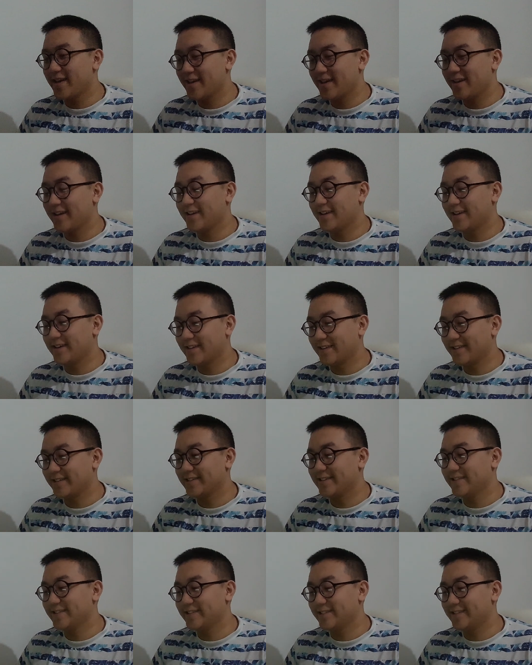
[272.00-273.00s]

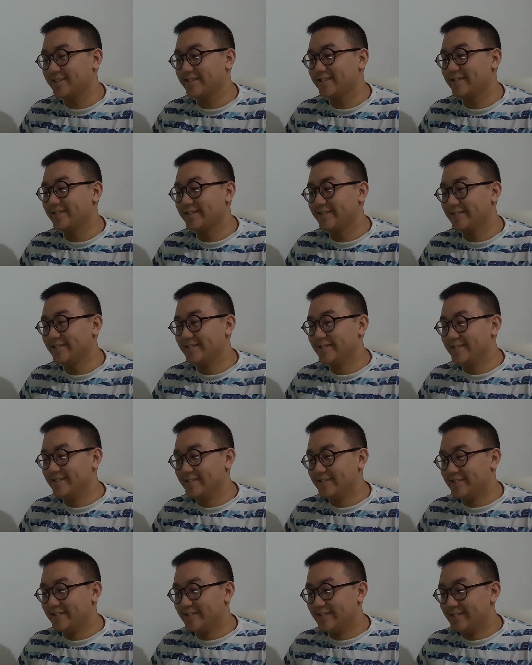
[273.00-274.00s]

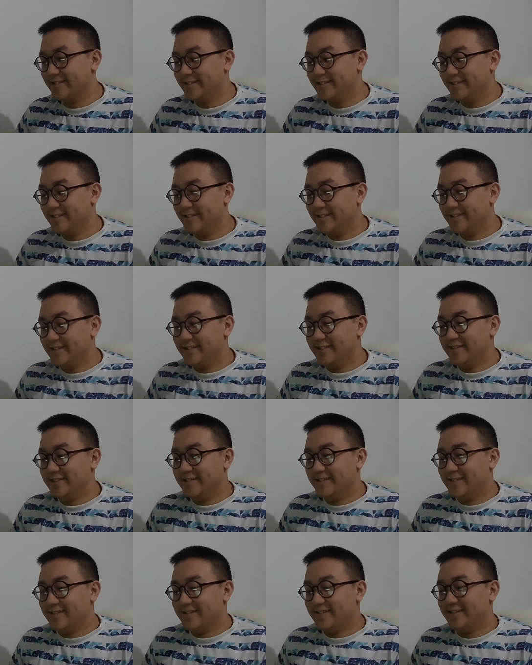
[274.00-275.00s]

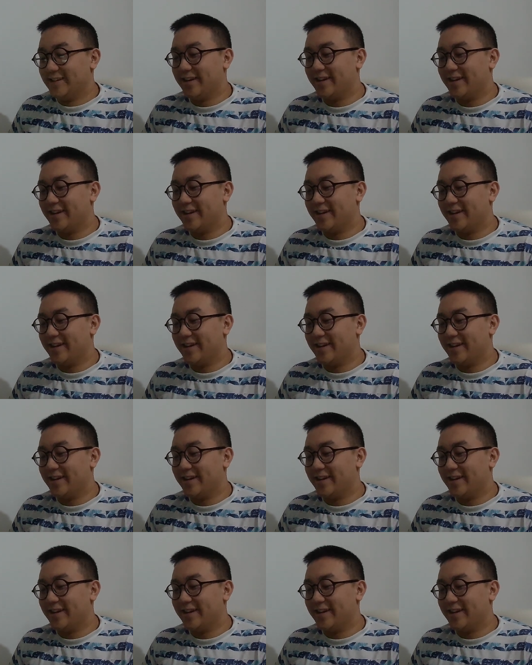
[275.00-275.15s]
Nothing is said.